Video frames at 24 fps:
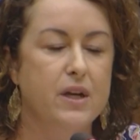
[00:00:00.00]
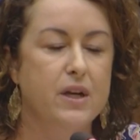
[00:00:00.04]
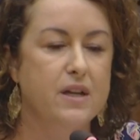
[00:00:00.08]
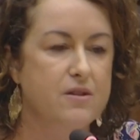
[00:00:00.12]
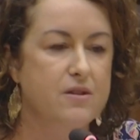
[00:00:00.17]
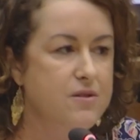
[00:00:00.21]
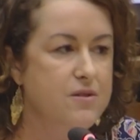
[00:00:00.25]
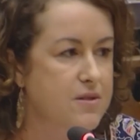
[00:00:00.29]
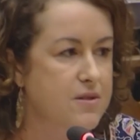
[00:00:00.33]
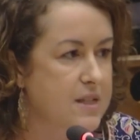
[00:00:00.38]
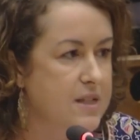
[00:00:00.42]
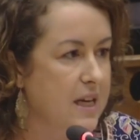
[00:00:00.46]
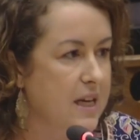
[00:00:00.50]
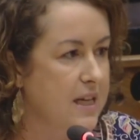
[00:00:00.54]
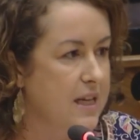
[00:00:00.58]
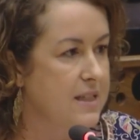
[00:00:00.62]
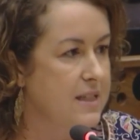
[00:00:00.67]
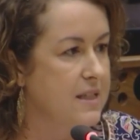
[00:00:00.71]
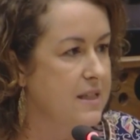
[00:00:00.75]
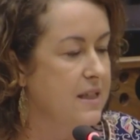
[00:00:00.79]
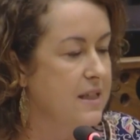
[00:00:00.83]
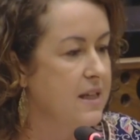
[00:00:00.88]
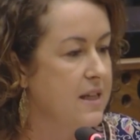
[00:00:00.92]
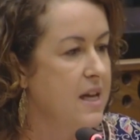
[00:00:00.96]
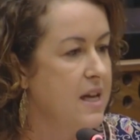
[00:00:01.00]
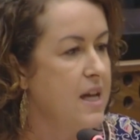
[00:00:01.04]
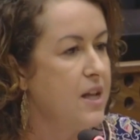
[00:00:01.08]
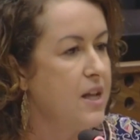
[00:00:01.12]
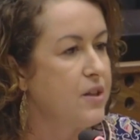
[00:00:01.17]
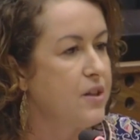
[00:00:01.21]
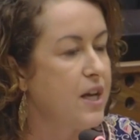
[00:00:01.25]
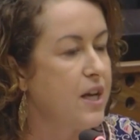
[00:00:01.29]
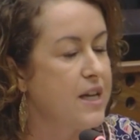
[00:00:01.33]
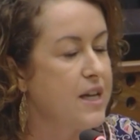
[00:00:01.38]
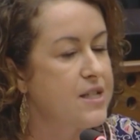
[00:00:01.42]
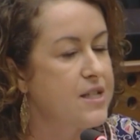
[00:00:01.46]
in our society.
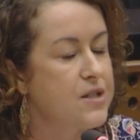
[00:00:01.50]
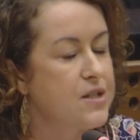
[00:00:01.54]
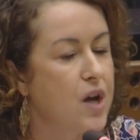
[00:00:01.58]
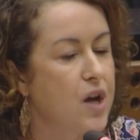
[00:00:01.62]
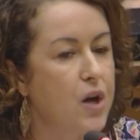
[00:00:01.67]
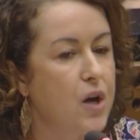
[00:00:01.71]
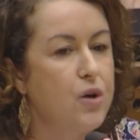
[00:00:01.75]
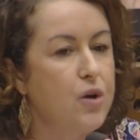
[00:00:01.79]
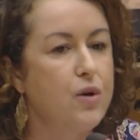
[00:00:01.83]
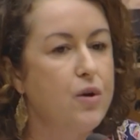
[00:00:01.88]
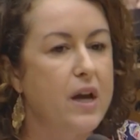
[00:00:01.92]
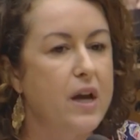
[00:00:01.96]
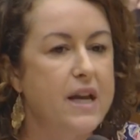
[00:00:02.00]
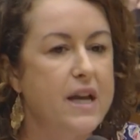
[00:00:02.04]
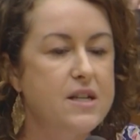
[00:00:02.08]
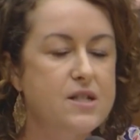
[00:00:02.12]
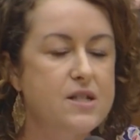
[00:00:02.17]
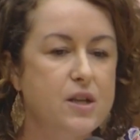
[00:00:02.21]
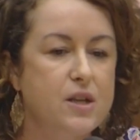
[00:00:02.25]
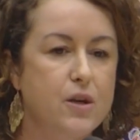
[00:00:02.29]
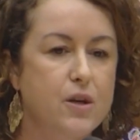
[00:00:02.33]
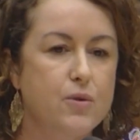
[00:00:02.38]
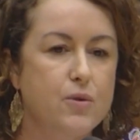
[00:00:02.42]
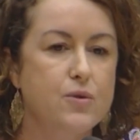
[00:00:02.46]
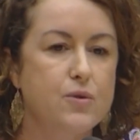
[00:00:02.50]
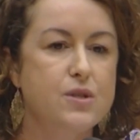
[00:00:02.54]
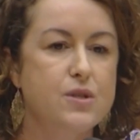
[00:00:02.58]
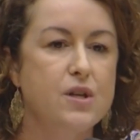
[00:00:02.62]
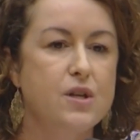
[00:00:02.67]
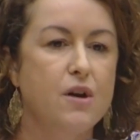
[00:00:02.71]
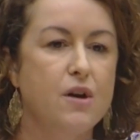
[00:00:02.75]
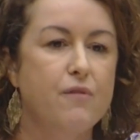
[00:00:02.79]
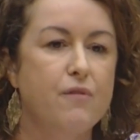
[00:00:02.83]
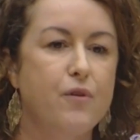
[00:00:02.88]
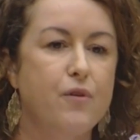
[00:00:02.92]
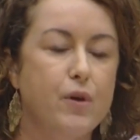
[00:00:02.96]
There is no excuse
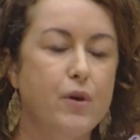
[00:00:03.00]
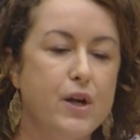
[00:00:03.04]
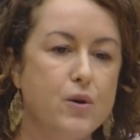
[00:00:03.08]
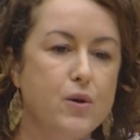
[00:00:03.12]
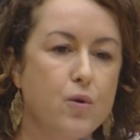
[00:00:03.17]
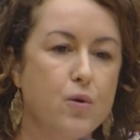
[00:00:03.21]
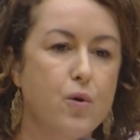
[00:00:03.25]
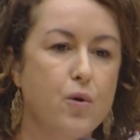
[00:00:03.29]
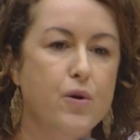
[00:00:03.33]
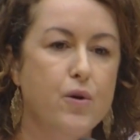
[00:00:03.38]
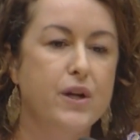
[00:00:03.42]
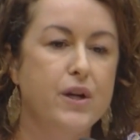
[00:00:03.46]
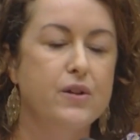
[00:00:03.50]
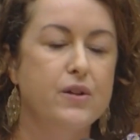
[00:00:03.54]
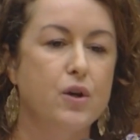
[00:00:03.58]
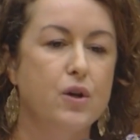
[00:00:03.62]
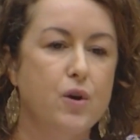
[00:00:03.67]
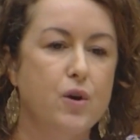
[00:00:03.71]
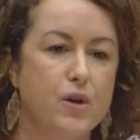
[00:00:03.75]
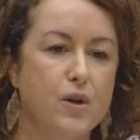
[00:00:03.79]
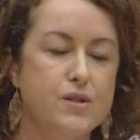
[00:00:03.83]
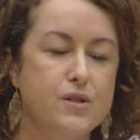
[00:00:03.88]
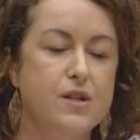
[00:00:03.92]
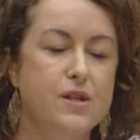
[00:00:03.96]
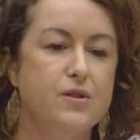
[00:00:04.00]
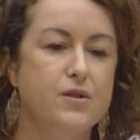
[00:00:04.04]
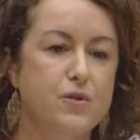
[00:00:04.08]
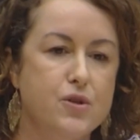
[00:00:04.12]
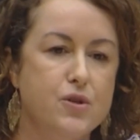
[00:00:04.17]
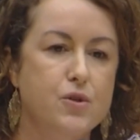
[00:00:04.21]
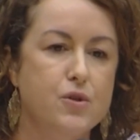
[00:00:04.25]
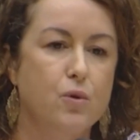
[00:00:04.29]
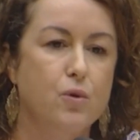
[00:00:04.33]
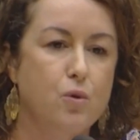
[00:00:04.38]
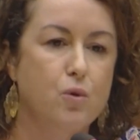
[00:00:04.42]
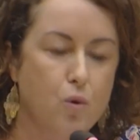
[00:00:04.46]
for ignoring the
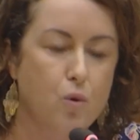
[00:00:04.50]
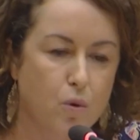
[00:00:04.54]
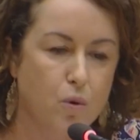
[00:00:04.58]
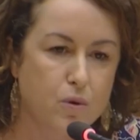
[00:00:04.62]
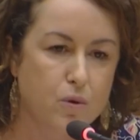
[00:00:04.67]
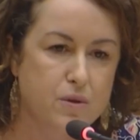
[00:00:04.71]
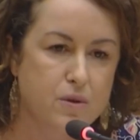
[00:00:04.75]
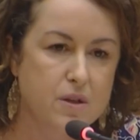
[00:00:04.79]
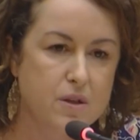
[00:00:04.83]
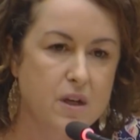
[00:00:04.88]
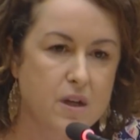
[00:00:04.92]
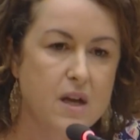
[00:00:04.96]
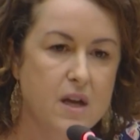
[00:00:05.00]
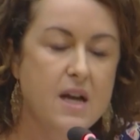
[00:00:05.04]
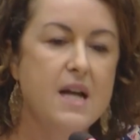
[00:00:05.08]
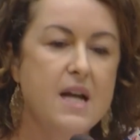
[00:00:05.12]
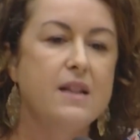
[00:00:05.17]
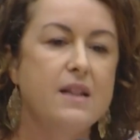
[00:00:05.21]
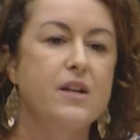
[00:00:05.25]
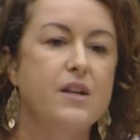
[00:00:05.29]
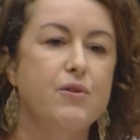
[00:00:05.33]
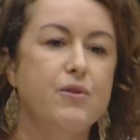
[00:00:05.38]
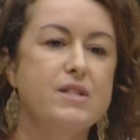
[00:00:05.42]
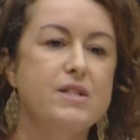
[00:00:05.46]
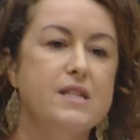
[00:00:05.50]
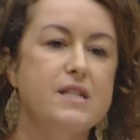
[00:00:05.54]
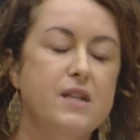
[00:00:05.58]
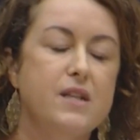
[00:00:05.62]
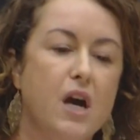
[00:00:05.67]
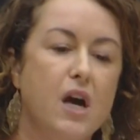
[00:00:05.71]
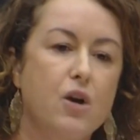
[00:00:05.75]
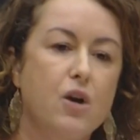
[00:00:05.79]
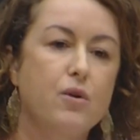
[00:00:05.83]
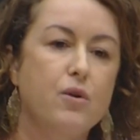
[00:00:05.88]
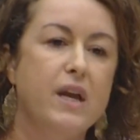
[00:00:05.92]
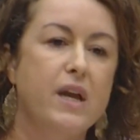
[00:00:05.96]
Constitutional Court. There is
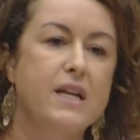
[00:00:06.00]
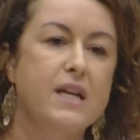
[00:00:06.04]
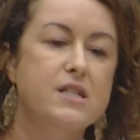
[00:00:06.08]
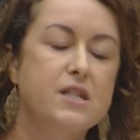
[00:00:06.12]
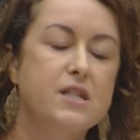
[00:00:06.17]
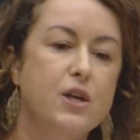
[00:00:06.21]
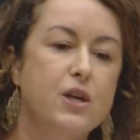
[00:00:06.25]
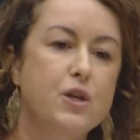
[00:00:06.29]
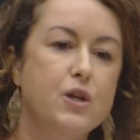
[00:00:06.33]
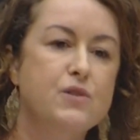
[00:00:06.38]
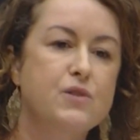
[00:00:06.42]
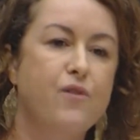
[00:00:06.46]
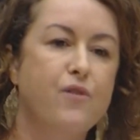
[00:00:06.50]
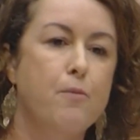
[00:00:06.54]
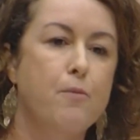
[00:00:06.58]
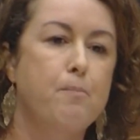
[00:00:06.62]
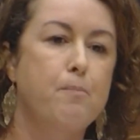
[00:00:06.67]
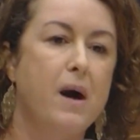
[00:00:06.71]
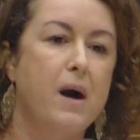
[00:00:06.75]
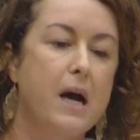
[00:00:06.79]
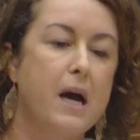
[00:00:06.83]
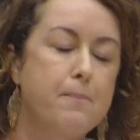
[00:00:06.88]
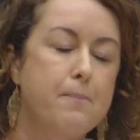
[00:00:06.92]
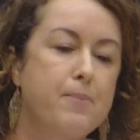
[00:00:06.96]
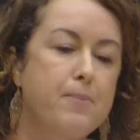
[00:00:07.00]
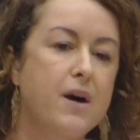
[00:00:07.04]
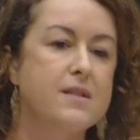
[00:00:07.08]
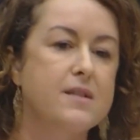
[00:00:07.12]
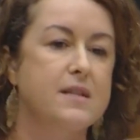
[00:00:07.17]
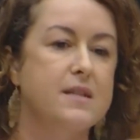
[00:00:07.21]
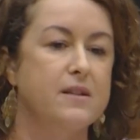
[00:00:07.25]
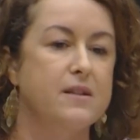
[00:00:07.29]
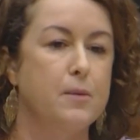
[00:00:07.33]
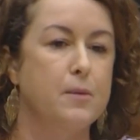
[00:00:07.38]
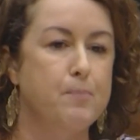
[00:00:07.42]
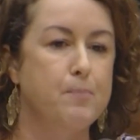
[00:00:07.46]
no excuse for
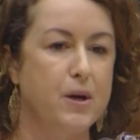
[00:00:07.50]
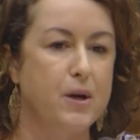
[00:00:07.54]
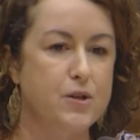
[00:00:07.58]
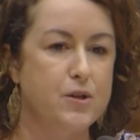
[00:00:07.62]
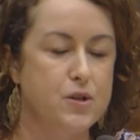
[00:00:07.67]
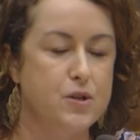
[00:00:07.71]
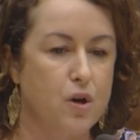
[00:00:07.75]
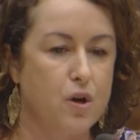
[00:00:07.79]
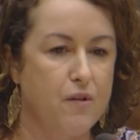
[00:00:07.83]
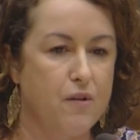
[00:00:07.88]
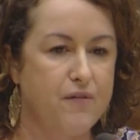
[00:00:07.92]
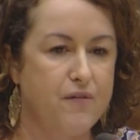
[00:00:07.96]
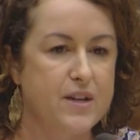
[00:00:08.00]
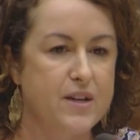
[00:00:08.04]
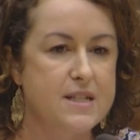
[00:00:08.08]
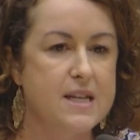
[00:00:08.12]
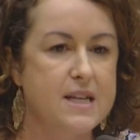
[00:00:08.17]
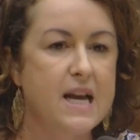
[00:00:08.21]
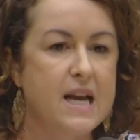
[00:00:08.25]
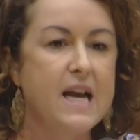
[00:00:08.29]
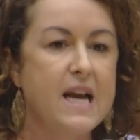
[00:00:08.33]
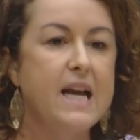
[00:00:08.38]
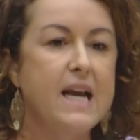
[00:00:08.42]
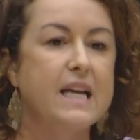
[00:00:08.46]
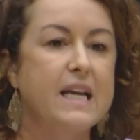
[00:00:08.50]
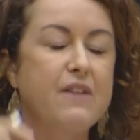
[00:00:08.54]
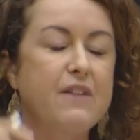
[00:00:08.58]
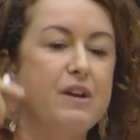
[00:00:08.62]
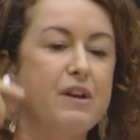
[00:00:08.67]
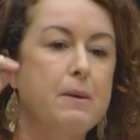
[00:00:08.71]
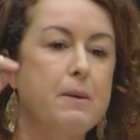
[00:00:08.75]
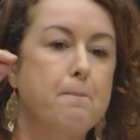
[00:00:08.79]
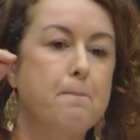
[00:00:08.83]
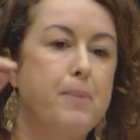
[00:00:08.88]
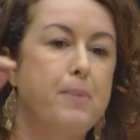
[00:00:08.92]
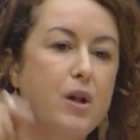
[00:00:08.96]
bypassing the post office,
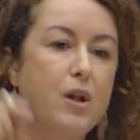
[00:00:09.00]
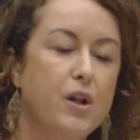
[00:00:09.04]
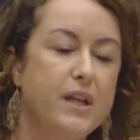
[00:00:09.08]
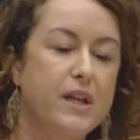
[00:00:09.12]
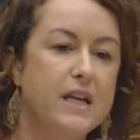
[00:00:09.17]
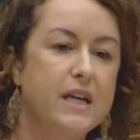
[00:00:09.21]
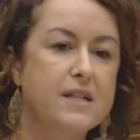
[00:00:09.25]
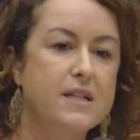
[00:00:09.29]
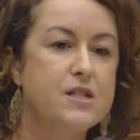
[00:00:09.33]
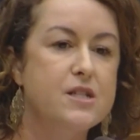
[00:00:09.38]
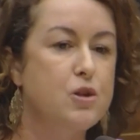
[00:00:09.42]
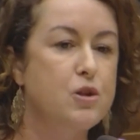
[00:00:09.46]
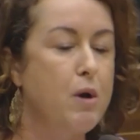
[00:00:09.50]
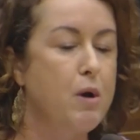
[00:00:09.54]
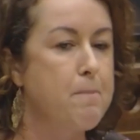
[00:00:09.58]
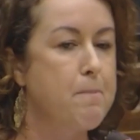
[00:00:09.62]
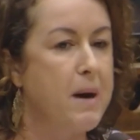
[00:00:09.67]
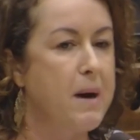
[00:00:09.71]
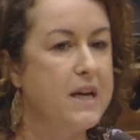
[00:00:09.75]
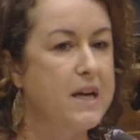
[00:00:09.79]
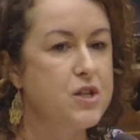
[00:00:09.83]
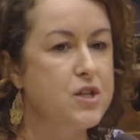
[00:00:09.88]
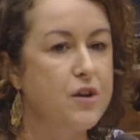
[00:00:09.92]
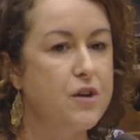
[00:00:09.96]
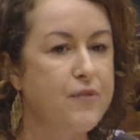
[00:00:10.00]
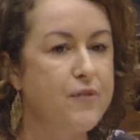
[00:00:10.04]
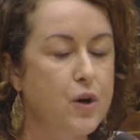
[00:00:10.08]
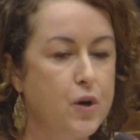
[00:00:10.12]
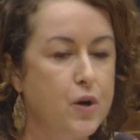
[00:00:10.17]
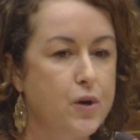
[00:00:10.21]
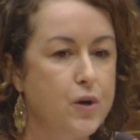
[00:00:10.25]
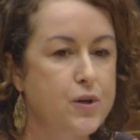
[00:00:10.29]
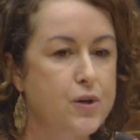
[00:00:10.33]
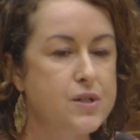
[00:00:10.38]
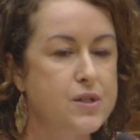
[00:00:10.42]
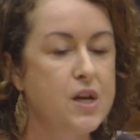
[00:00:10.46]
giving billions to a bunch of
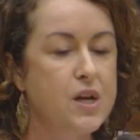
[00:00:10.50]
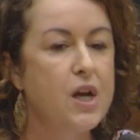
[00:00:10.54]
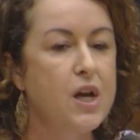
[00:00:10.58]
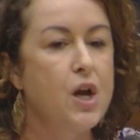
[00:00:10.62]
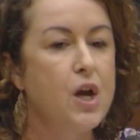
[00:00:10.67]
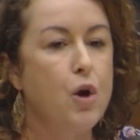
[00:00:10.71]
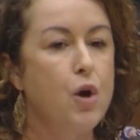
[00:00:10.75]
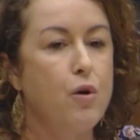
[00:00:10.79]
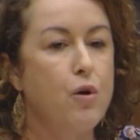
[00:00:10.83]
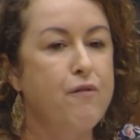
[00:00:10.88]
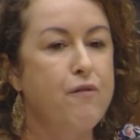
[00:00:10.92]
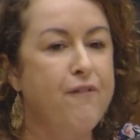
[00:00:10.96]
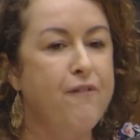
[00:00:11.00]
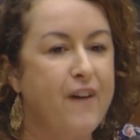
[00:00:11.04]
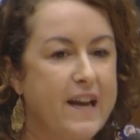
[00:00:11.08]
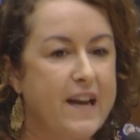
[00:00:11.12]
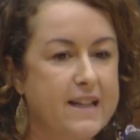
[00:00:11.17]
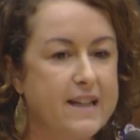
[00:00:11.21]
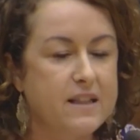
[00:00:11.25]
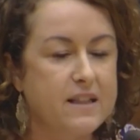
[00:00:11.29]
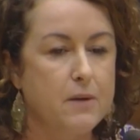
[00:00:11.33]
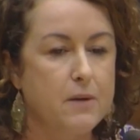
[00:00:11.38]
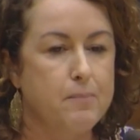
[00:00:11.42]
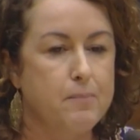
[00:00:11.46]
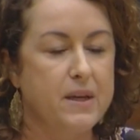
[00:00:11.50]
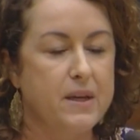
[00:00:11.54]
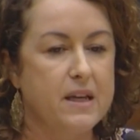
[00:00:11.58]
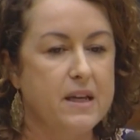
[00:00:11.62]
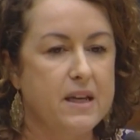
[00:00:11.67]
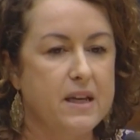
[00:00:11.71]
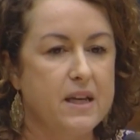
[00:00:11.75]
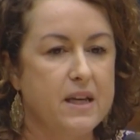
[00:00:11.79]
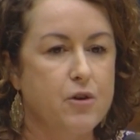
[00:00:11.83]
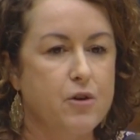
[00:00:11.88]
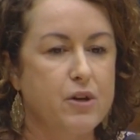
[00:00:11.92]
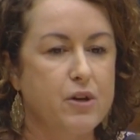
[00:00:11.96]
crooks who faked their
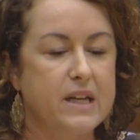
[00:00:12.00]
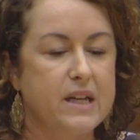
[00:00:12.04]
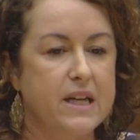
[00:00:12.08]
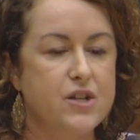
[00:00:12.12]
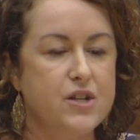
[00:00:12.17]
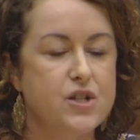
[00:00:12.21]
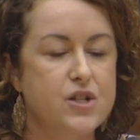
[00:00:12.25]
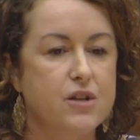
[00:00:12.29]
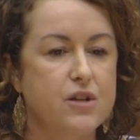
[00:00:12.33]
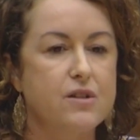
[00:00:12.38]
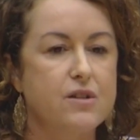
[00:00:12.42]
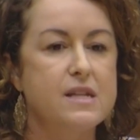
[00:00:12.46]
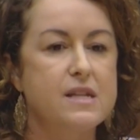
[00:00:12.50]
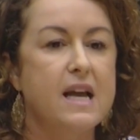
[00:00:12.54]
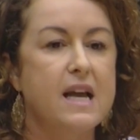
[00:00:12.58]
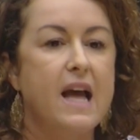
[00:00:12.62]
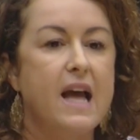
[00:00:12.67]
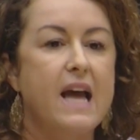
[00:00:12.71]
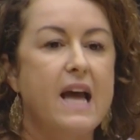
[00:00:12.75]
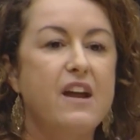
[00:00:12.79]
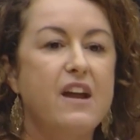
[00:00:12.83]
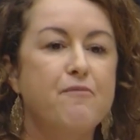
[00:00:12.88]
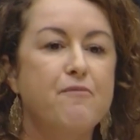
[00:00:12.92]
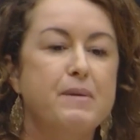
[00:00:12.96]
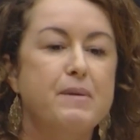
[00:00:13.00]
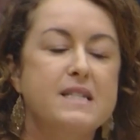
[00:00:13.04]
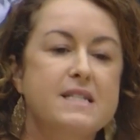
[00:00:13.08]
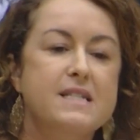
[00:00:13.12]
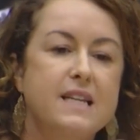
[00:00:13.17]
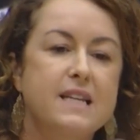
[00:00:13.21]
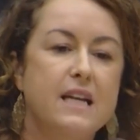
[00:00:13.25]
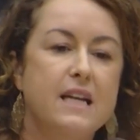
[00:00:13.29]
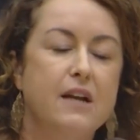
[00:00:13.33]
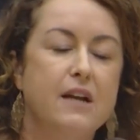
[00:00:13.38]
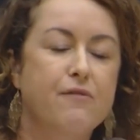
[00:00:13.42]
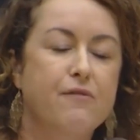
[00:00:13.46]
BEE credentials and have been
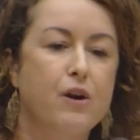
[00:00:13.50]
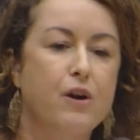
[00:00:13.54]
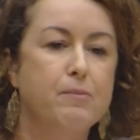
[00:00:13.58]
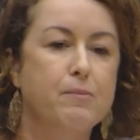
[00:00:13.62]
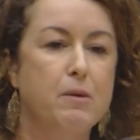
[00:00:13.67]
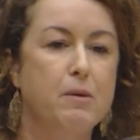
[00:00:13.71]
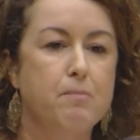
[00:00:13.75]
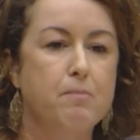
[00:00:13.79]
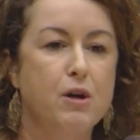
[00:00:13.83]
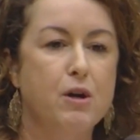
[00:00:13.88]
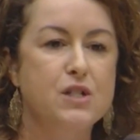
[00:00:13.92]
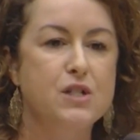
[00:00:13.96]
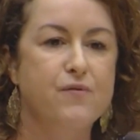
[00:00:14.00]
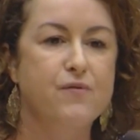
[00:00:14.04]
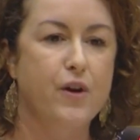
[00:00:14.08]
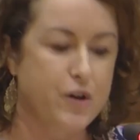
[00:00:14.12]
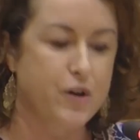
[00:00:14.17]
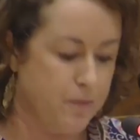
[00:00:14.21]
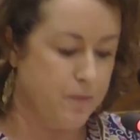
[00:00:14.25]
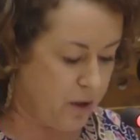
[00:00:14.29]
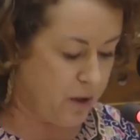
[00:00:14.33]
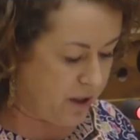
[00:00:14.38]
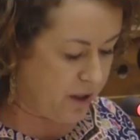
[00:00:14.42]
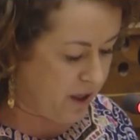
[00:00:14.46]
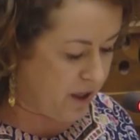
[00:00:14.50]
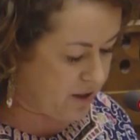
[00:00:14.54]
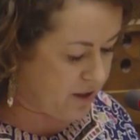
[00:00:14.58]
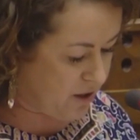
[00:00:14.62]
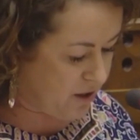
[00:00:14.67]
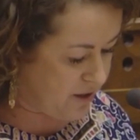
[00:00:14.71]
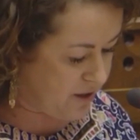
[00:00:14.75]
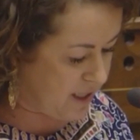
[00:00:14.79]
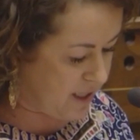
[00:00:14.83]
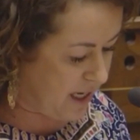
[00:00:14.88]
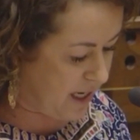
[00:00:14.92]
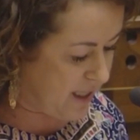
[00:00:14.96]
stealing from the most vulnerable in our
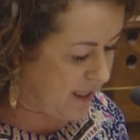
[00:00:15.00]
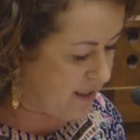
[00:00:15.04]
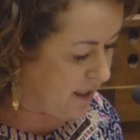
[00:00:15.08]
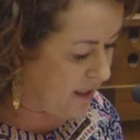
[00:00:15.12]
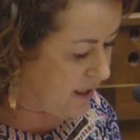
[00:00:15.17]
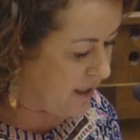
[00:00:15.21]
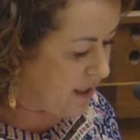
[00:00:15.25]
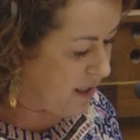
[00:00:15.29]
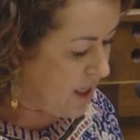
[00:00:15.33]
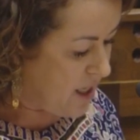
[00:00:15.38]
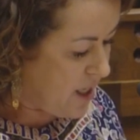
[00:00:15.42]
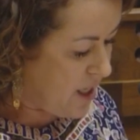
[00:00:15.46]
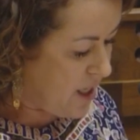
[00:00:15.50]
society.